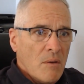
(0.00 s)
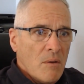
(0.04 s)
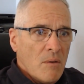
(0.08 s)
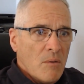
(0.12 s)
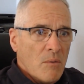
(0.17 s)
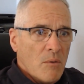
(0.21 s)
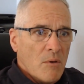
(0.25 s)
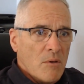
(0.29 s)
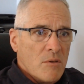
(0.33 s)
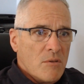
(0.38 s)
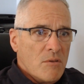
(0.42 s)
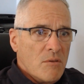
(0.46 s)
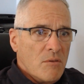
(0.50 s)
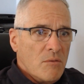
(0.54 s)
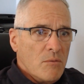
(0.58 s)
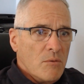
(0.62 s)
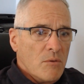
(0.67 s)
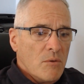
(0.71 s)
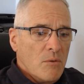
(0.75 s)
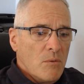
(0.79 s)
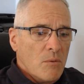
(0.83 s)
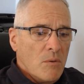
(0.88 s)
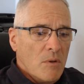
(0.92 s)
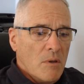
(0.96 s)
was
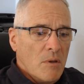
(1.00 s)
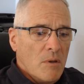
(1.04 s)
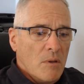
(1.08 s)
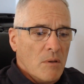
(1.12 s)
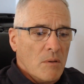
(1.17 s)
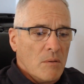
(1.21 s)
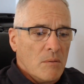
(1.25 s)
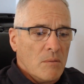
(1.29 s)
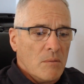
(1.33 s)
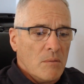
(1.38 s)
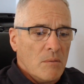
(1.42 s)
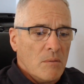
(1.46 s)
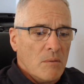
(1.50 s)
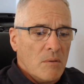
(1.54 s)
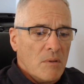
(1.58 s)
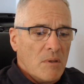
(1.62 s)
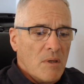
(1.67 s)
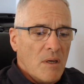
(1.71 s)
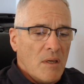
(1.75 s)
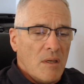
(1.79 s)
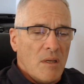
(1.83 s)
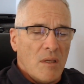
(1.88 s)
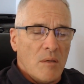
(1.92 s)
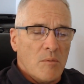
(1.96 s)
through a
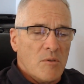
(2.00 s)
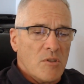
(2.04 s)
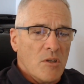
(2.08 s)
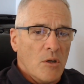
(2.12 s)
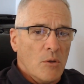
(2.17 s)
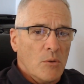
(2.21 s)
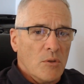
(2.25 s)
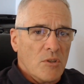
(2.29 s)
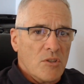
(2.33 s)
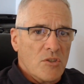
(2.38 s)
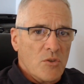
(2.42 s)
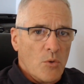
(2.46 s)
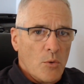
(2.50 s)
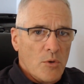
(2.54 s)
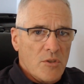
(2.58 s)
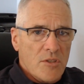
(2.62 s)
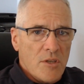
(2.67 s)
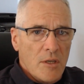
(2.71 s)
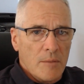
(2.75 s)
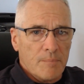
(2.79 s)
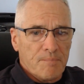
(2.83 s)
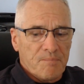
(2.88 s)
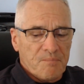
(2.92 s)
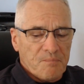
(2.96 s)
guy named Joe
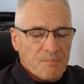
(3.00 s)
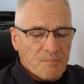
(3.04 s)
LaSorsa.